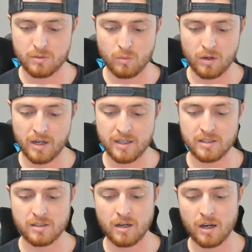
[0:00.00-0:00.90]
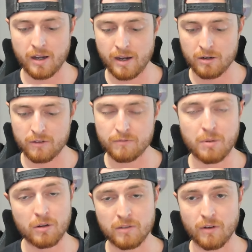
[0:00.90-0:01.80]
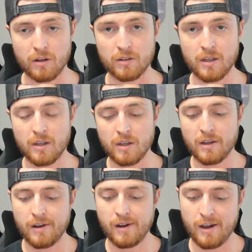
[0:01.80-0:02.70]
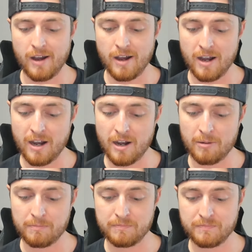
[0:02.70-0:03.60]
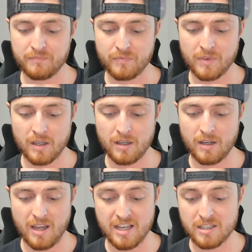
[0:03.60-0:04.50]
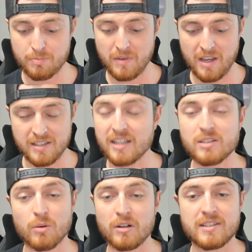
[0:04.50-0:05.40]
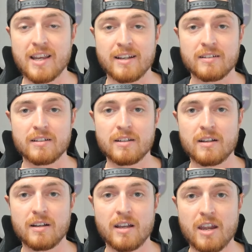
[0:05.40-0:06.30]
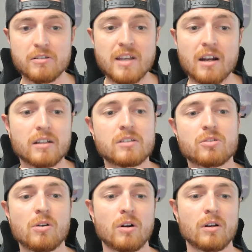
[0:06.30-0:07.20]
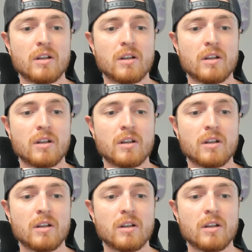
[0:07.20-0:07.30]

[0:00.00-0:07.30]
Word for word: what I saw out of Pokeball. Um, his his hits were insane. It was out of control.